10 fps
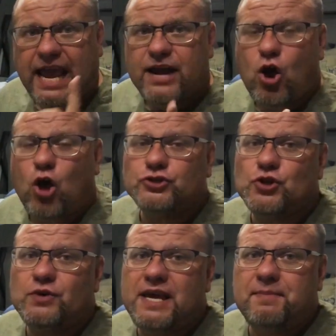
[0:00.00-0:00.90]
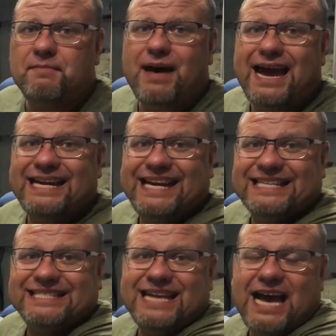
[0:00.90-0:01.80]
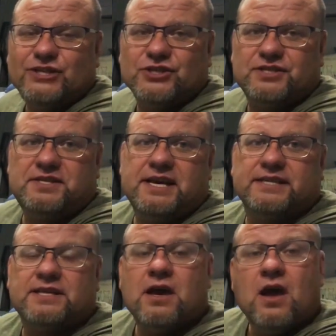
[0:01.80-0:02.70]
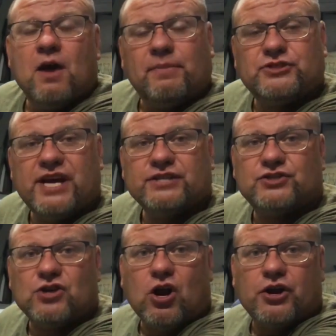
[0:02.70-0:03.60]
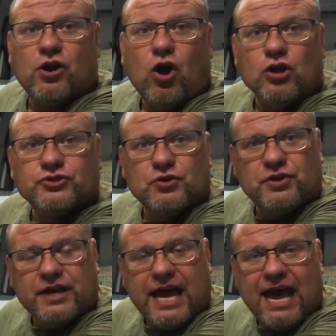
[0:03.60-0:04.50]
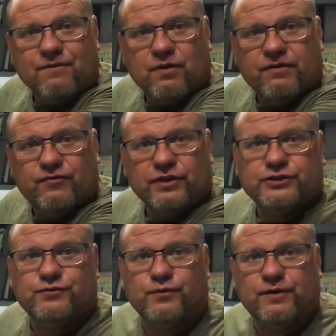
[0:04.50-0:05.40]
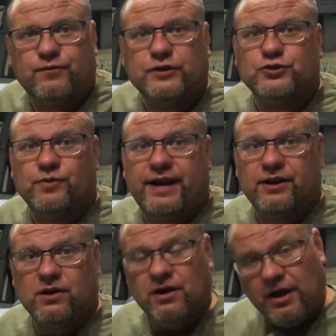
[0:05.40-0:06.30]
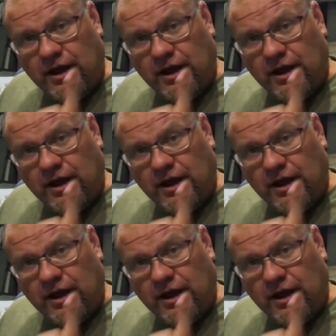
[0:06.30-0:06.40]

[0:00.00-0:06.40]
And also keep in mind, it's not just this, but chances are you're also going to have a refrigerator,